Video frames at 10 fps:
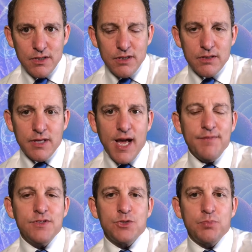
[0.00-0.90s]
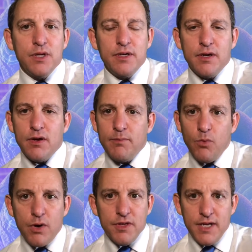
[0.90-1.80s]
They haven't split more
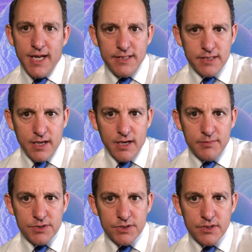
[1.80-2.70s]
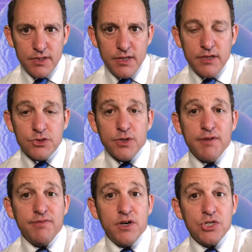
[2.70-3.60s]
than eight times, so they
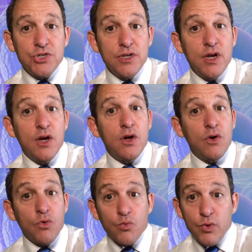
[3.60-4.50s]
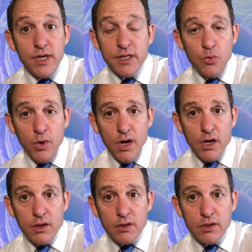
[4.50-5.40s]
function really
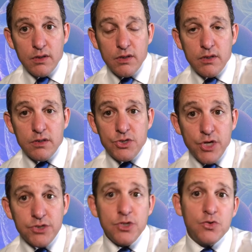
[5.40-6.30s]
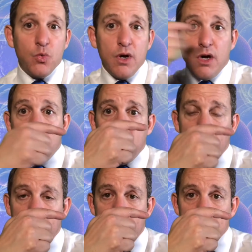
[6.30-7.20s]
well, just as well
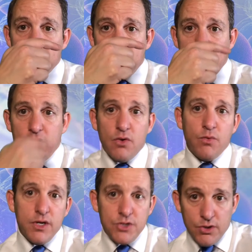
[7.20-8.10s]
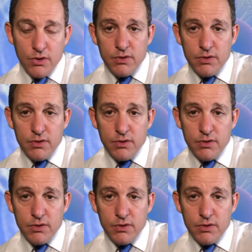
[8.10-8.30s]
as the original,